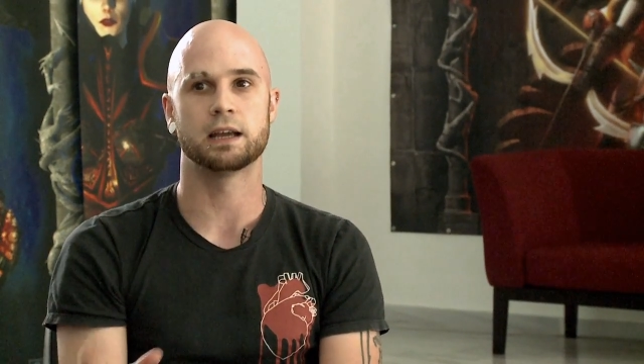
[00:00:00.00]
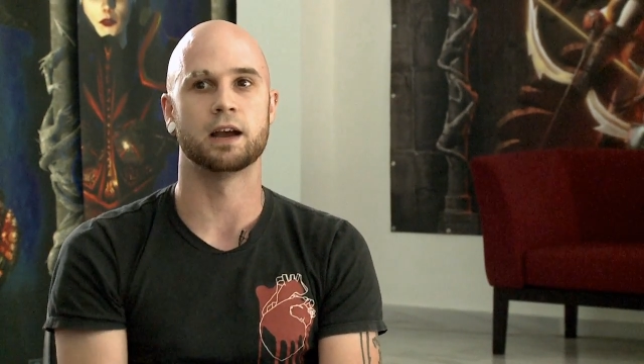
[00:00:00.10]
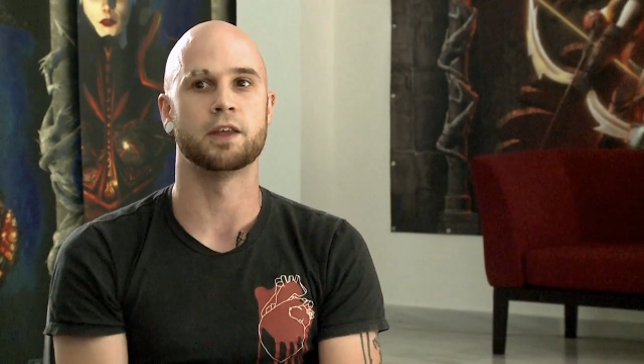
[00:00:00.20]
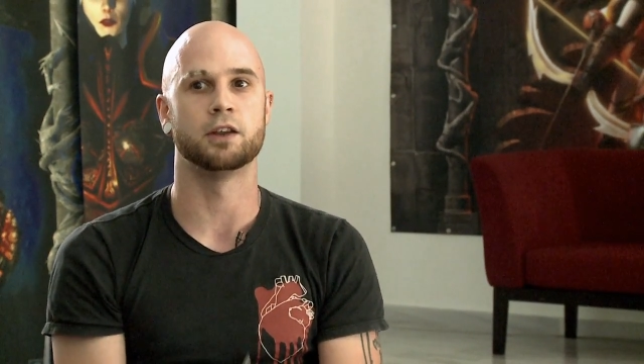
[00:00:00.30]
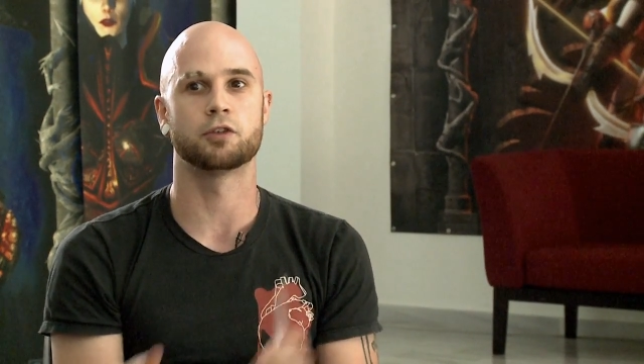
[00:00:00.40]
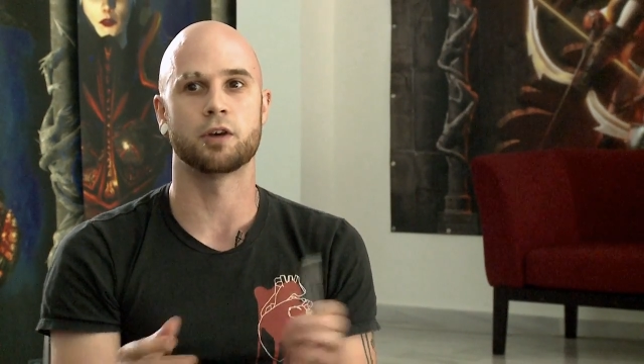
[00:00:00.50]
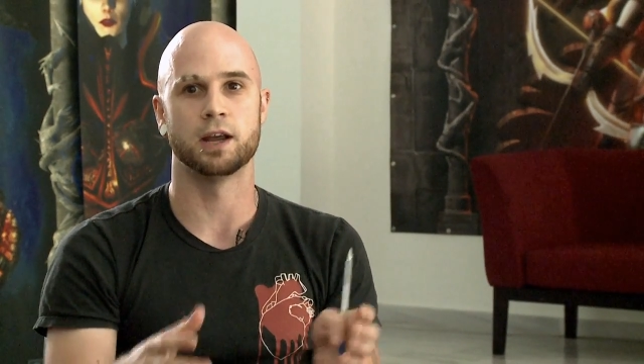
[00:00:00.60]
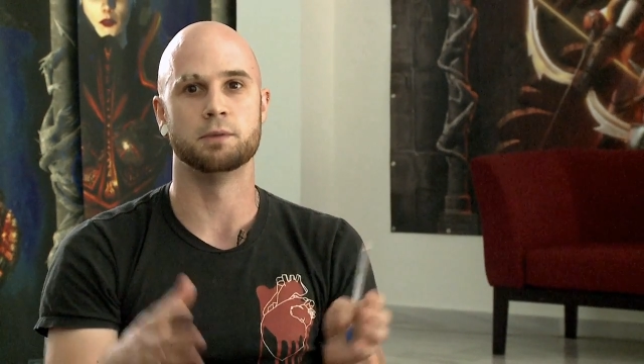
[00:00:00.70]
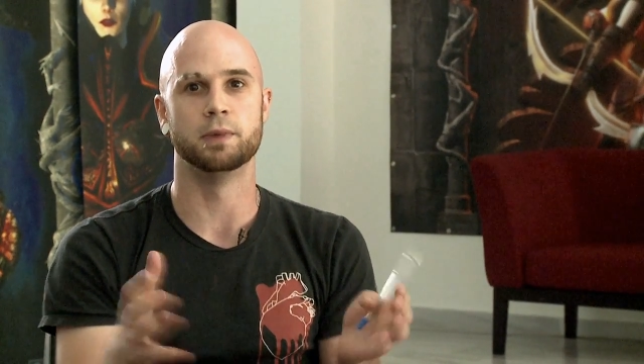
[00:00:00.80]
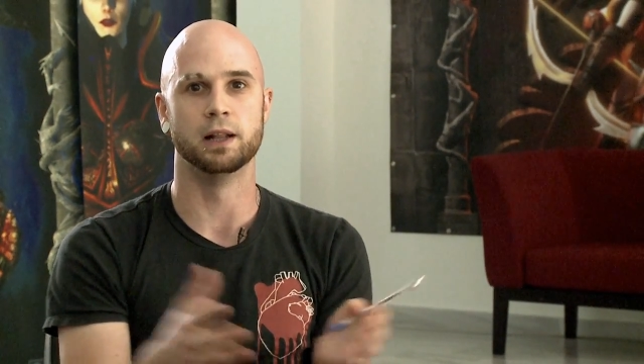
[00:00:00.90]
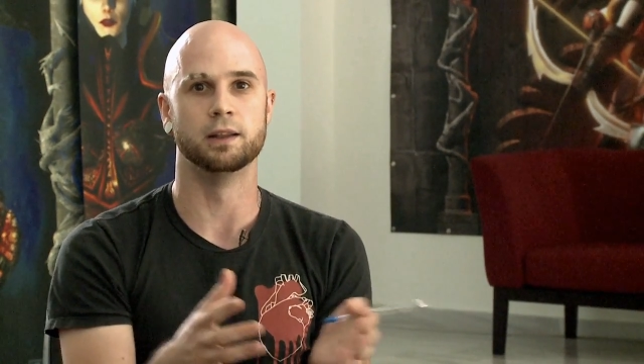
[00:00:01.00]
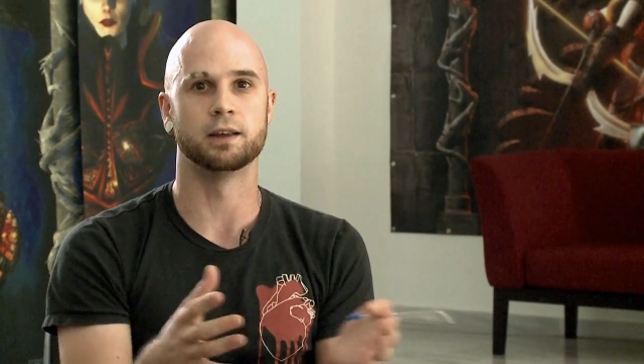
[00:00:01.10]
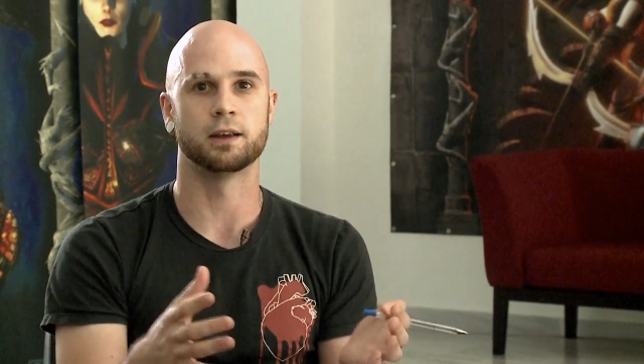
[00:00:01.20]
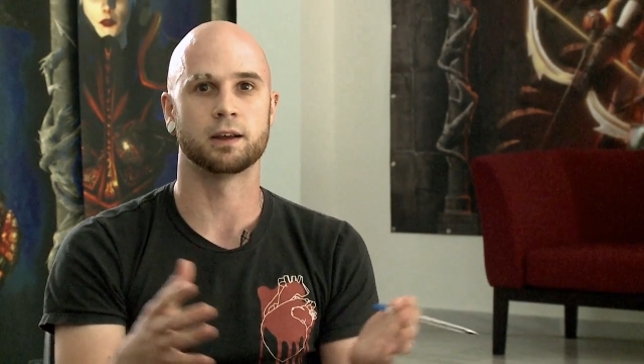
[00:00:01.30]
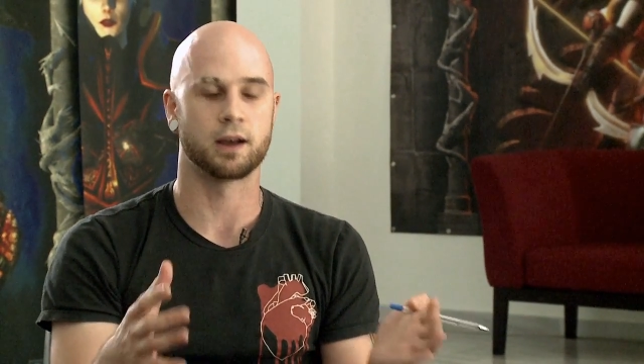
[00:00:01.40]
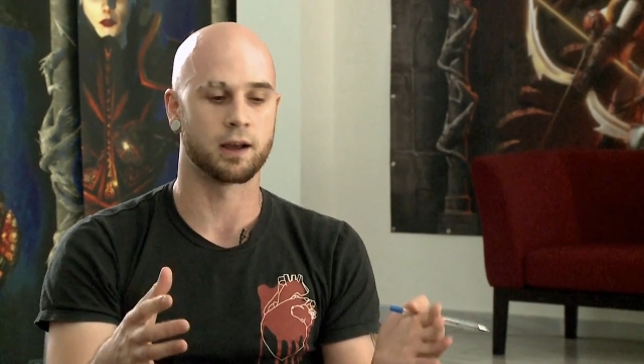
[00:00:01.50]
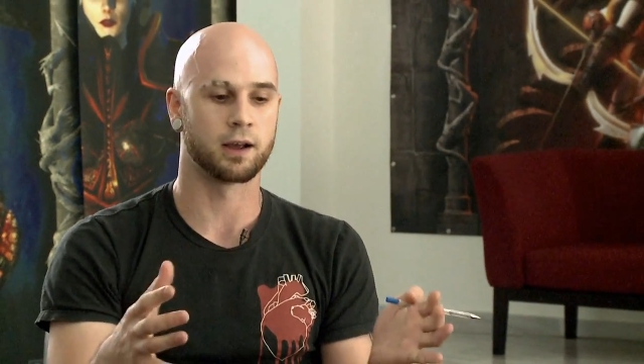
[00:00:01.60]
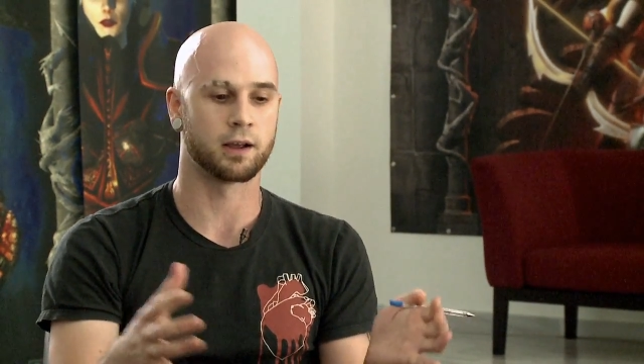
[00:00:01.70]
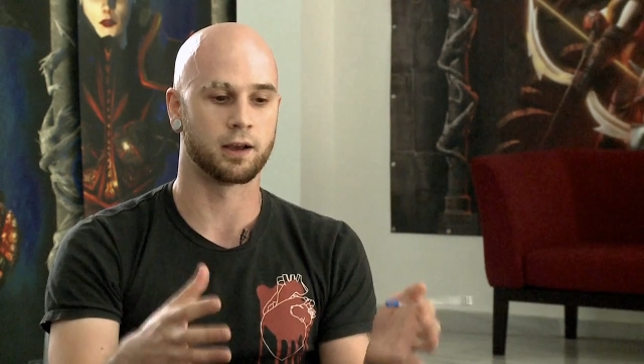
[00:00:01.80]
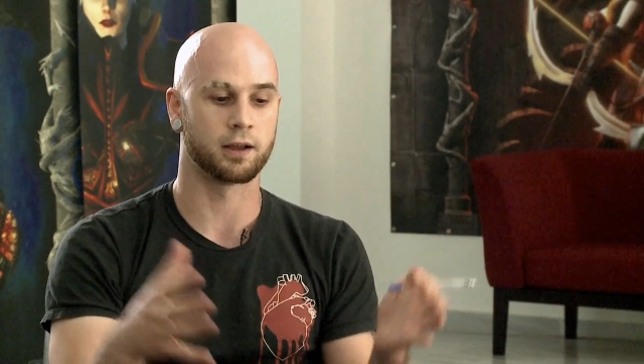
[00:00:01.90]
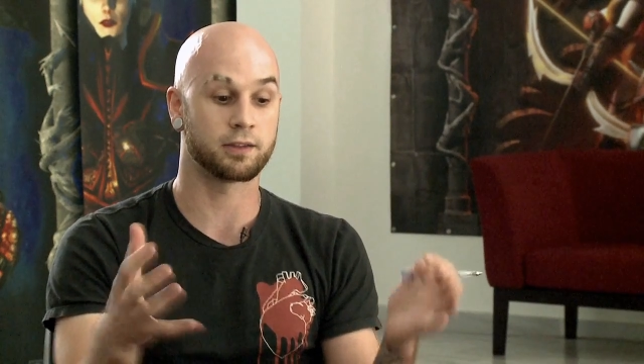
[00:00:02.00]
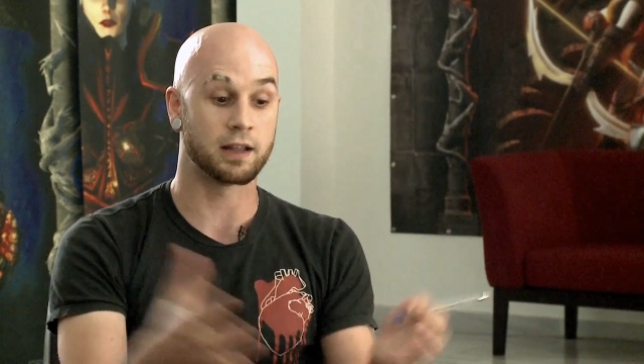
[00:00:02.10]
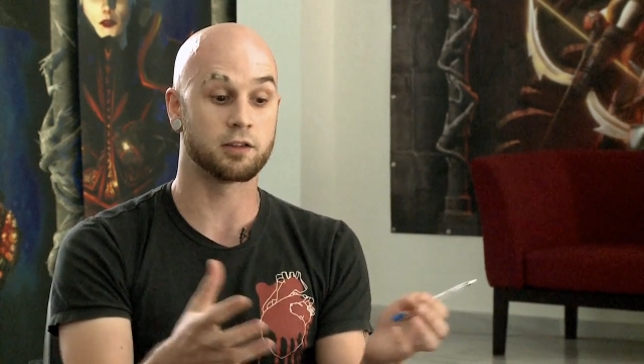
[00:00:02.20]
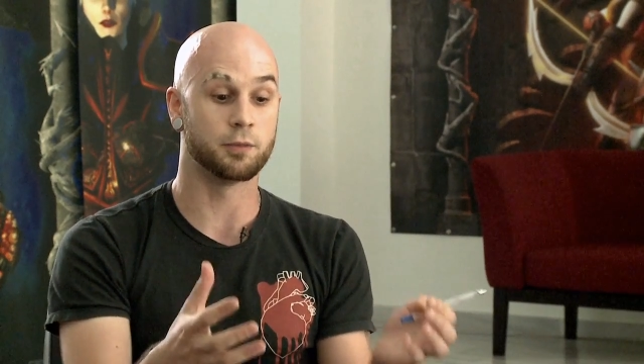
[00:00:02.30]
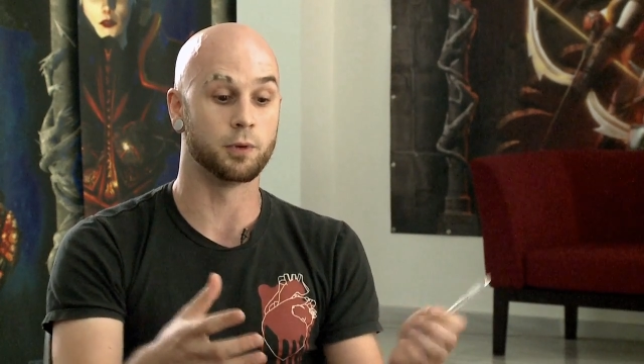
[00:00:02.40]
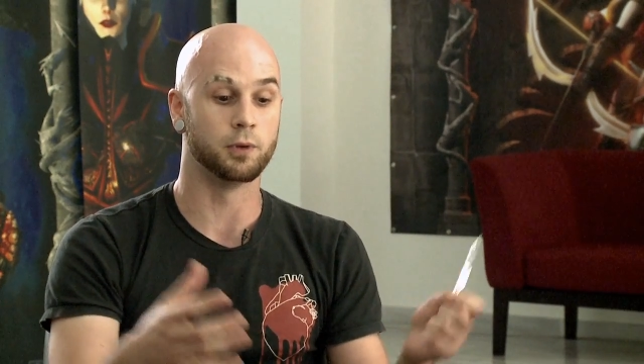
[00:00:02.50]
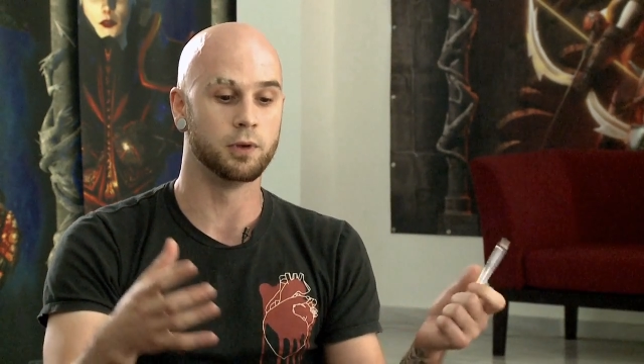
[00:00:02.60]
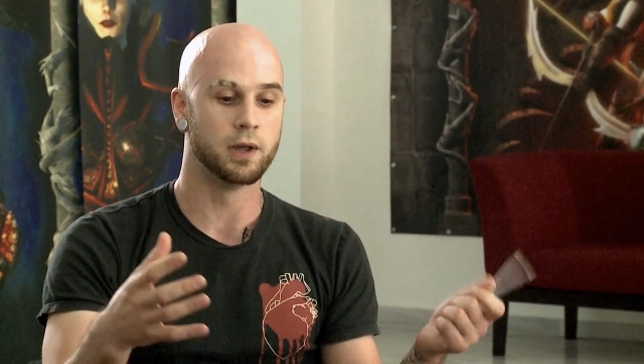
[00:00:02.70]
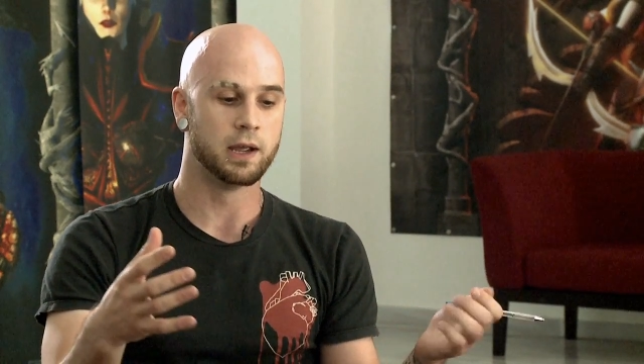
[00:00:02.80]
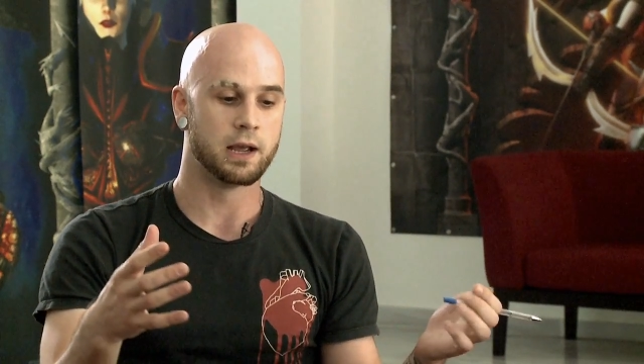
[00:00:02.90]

and then try and build a sensible